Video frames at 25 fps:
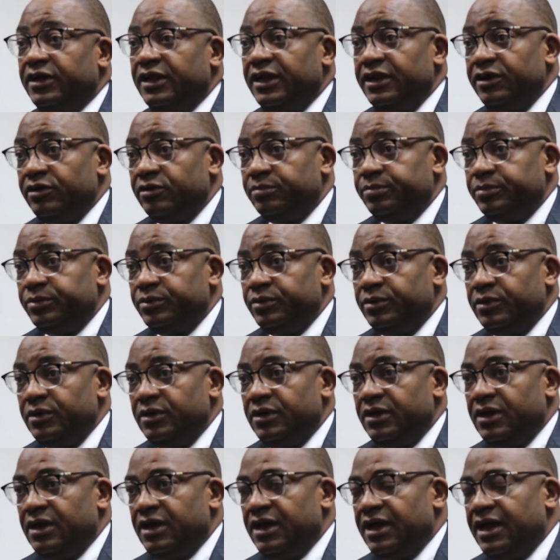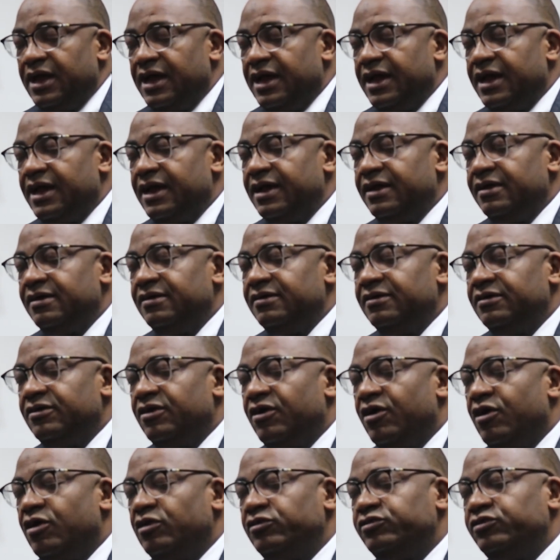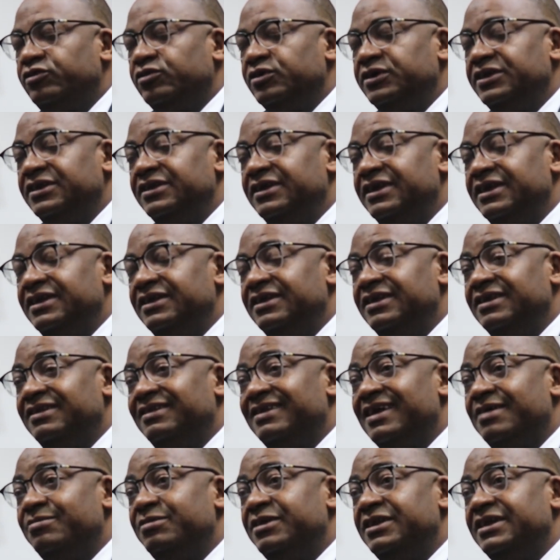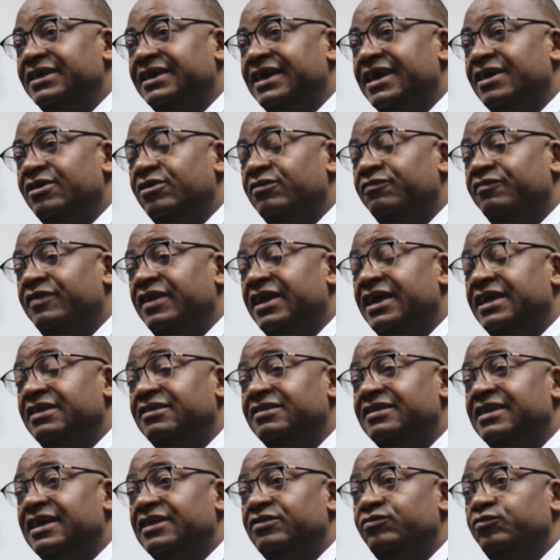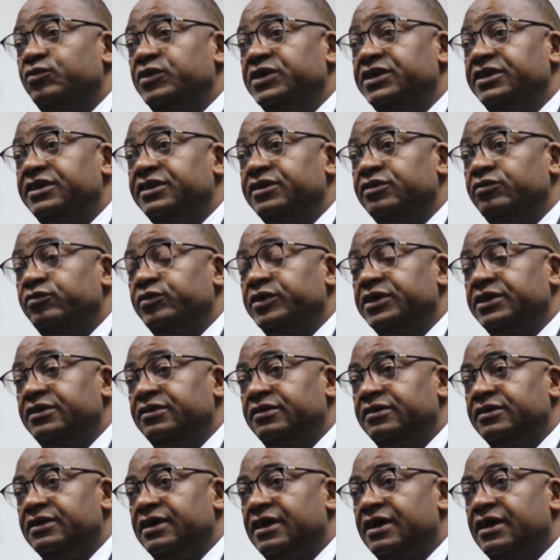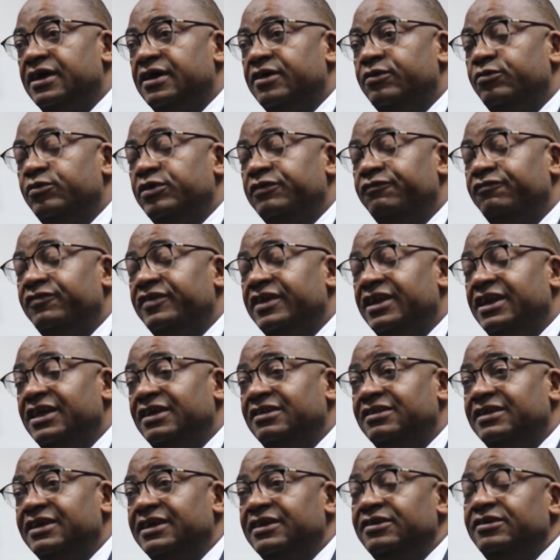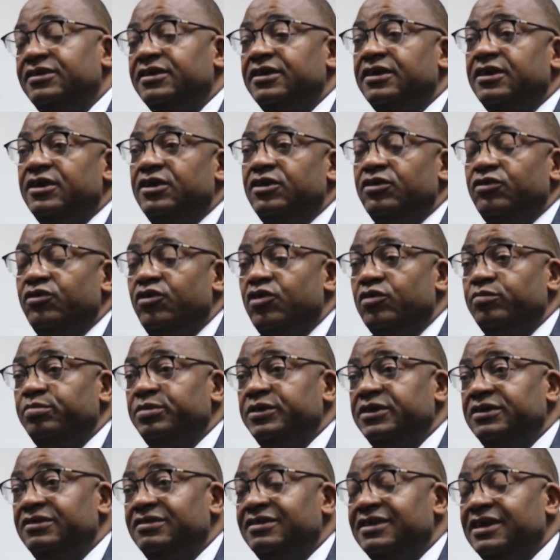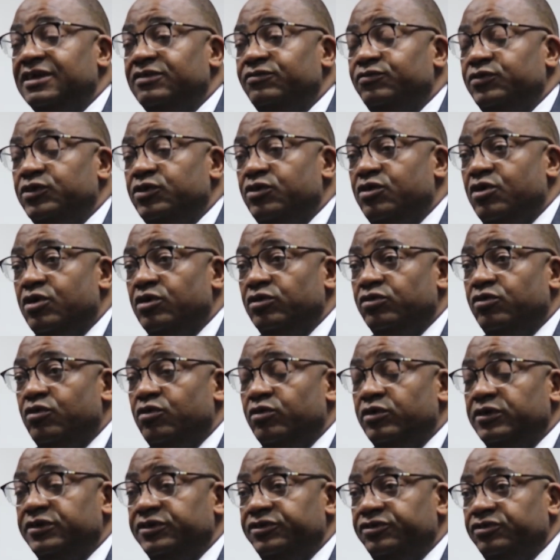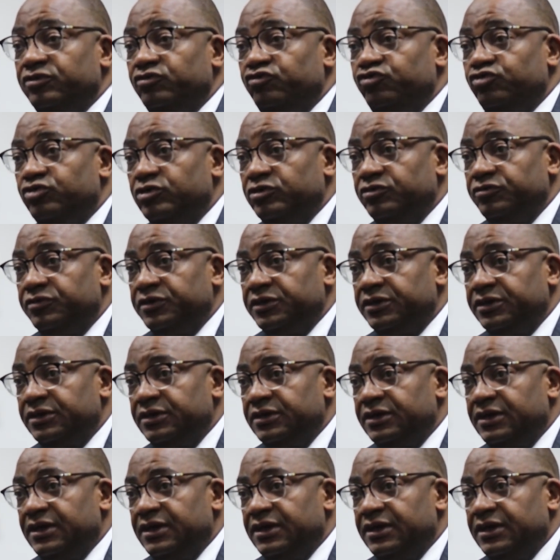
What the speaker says: cleanup. Also in determining the kind of clients that we deal with, we've selected companies that we call Coronation 200.